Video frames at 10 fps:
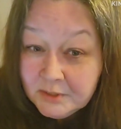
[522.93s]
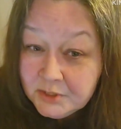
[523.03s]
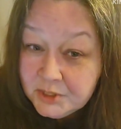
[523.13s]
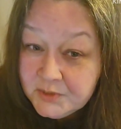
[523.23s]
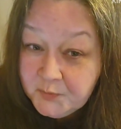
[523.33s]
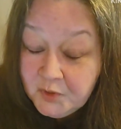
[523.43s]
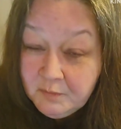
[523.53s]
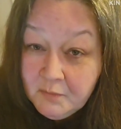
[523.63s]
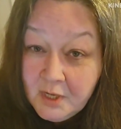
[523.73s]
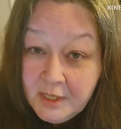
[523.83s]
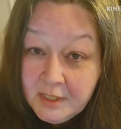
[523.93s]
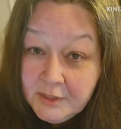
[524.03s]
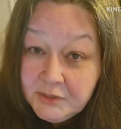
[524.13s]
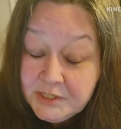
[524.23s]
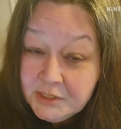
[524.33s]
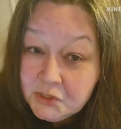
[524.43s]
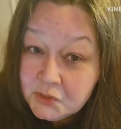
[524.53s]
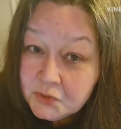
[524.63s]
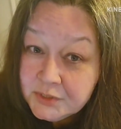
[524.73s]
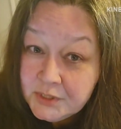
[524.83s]
Just put my
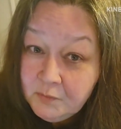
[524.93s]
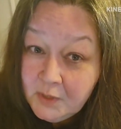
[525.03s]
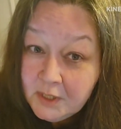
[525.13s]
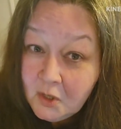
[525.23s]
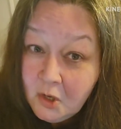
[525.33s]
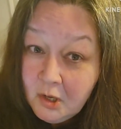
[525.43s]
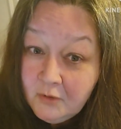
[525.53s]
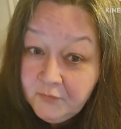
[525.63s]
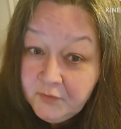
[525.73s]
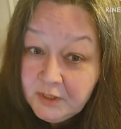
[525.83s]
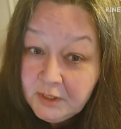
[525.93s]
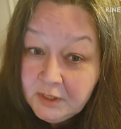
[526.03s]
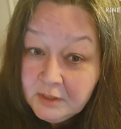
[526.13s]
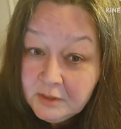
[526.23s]
tinctures in my coffee.